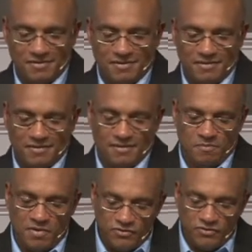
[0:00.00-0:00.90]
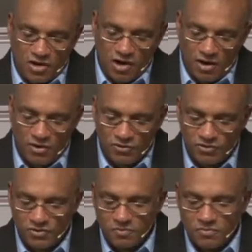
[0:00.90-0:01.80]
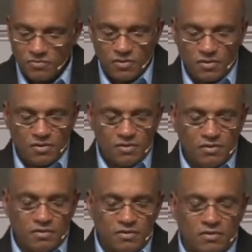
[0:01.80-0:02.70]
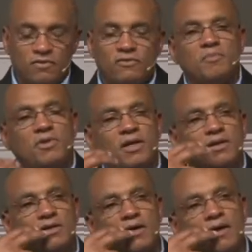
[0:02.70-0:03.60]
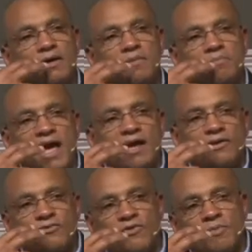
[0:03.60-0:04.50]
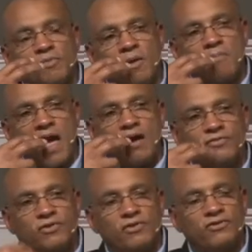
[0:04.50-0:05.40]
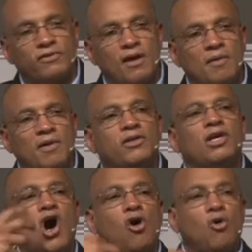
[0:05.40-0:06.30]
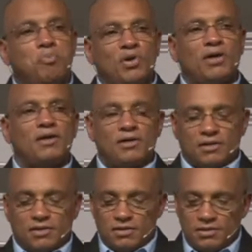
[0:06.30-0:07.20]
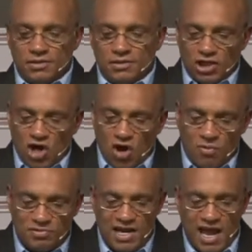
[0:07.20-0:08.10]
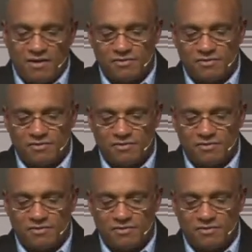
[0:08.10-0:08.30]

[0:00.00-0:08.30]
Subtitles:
It means to cause something to pass from the mouth to the stomach, to gulp down.